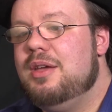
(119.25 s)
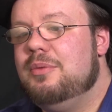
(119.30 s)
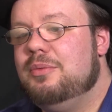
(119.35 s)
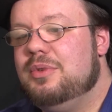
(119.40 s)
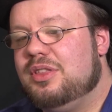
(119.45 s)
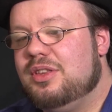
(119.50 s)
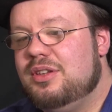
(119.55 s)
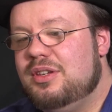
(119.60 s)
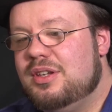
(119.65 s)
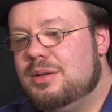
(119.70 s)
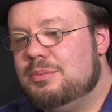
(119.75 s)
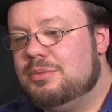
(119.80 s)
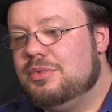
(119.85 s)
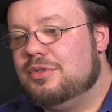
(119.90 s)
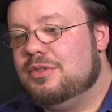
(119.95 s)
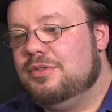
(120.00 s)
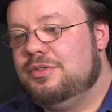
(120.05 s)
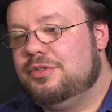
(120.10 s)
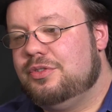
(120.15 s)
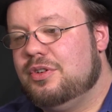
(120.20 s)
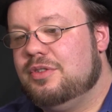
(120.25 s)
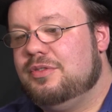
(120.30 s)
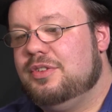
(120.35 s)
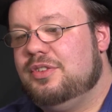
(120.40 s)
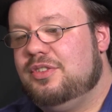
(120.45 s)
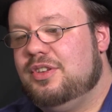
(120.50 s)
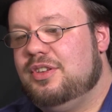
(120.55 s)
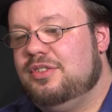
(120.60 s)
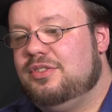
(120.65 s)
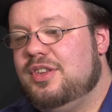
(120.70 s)
with the number of
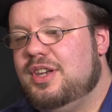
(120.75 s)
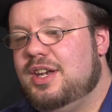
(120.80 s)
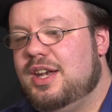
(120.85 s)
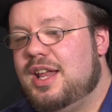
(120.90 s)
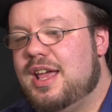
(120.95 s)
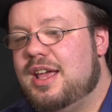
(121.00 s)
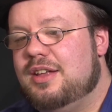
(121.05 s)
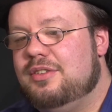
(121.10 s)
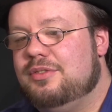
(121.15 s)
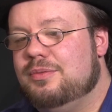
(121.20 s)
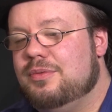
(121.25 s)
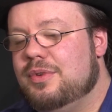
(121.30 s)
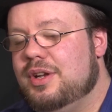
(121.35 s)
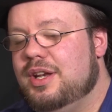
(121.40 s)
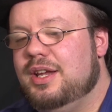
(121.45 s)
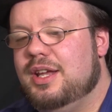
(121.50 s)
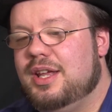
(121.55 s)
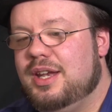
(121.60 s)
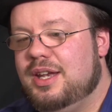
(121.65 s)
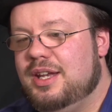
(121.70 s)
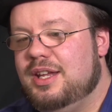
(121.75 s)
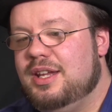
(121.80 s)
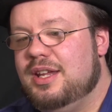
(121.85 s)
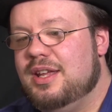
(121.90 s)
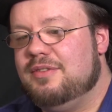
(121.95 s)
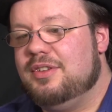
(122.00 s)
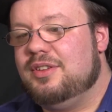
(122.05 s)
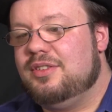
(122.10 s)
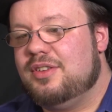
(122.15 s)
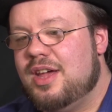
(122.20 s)
services that it has running at any
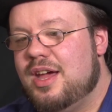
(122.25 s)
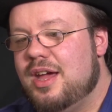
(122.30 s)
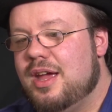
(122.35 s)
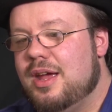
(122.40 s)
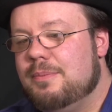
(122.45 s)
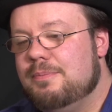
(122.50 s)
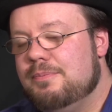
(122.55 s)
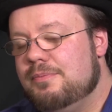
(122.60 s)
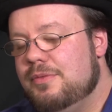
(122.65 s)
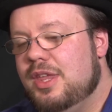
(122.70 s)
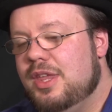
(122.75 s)
given time.